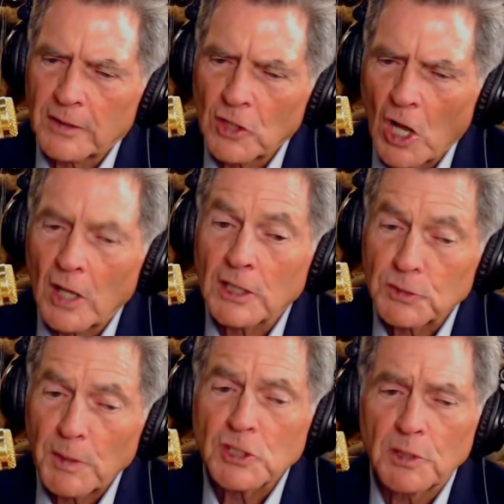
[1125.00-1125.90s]

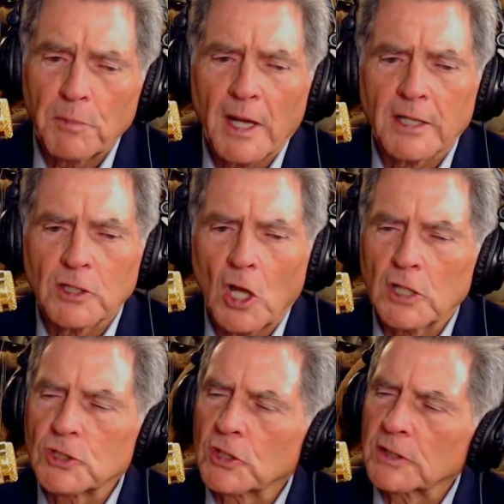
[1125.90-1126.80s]
especially by
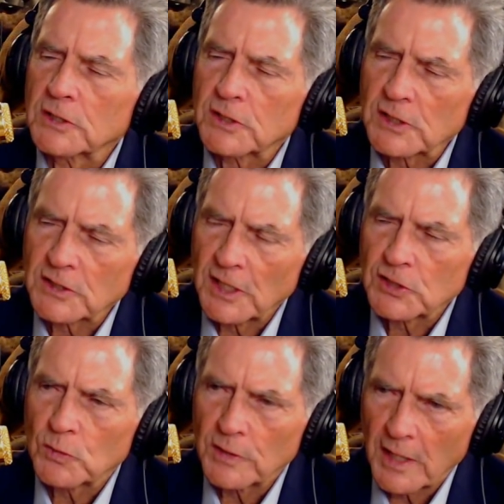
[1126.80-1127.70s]
acknowledging the success
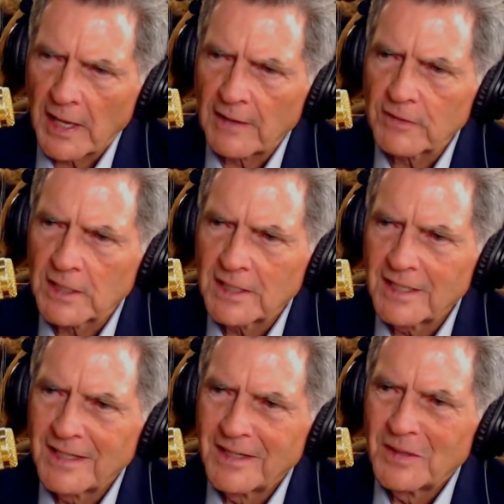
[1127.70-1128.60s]
when they have it.
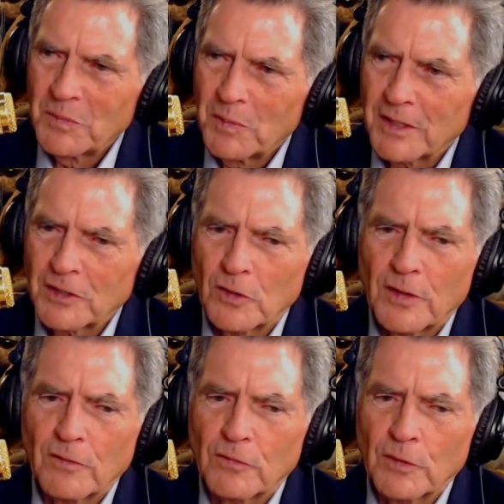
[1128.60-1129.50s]
But
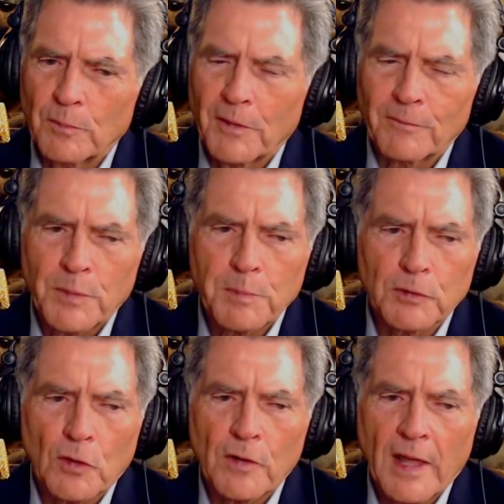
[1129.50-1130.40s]
if people
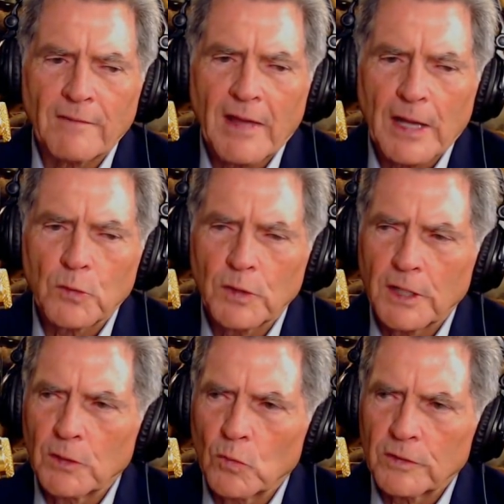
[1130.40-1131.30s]
don't have equity
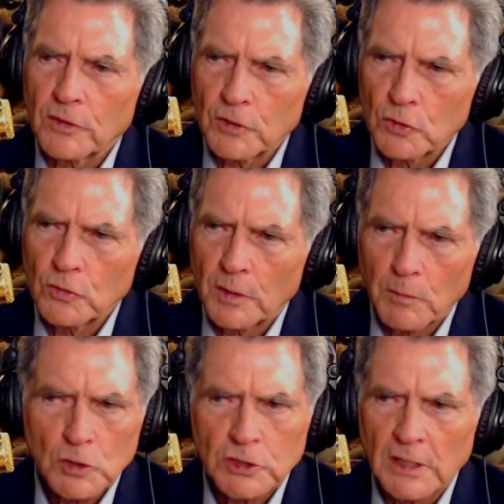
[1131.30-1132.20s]
in what they're doing,
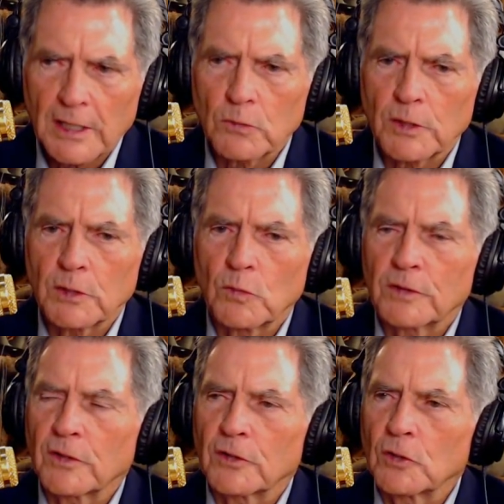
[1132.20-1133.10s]
emotional equity in what
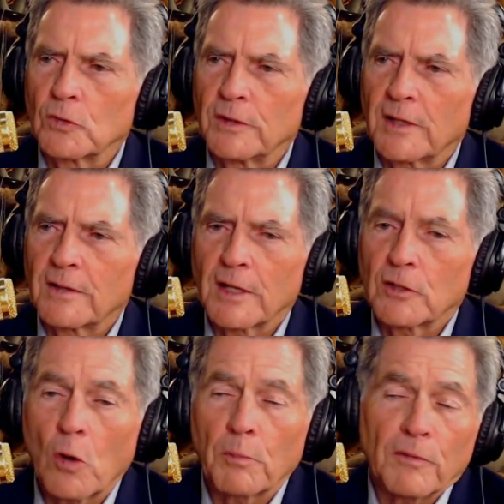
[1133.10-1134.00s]
they're doing, then they
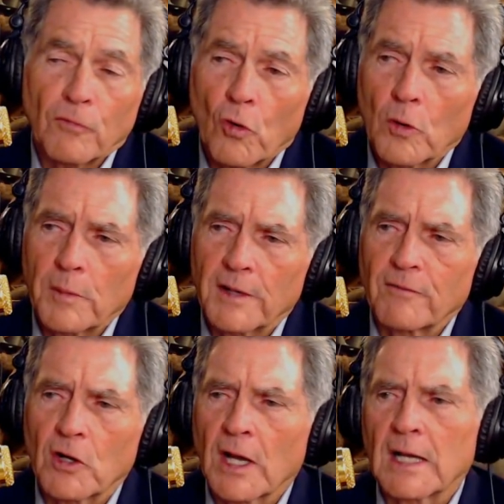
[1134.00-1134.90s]
don't perform at a
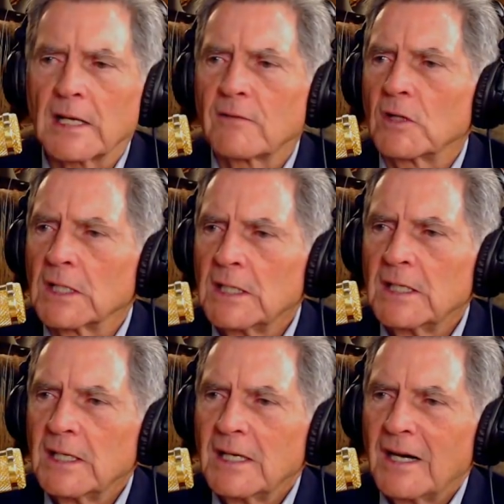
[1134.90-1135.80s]
very high level.
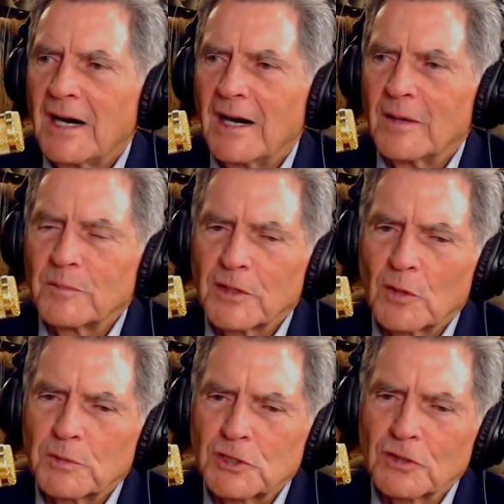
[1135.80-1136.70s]

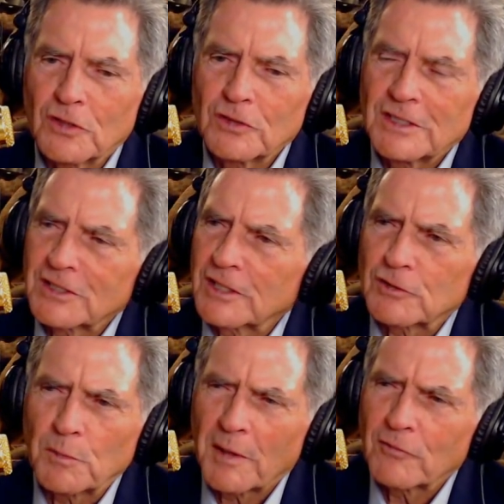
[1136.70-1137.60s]
But you learn these things
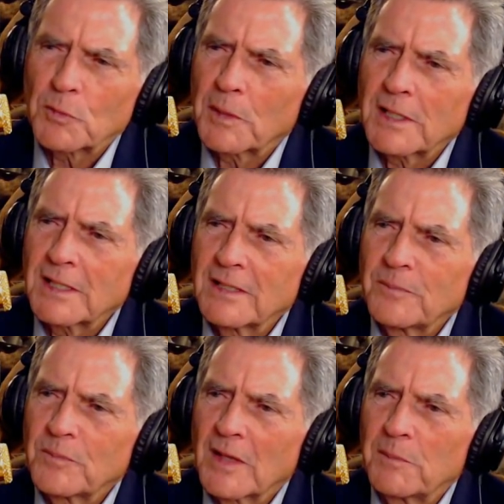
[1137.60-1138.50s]
from everybody.
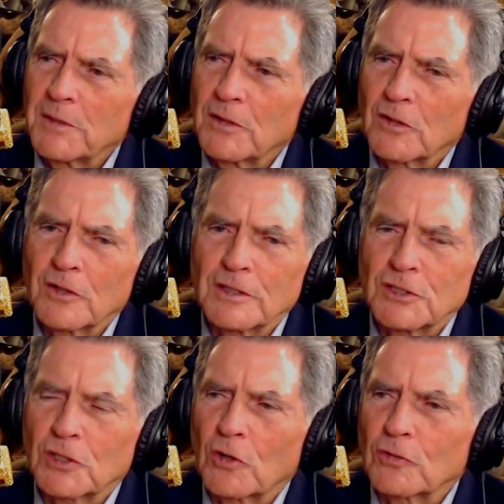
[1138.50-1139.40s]
You learn it as you
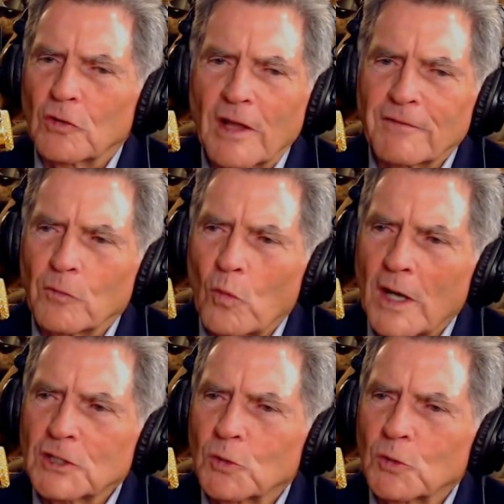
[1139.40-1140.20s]
go through life and watch what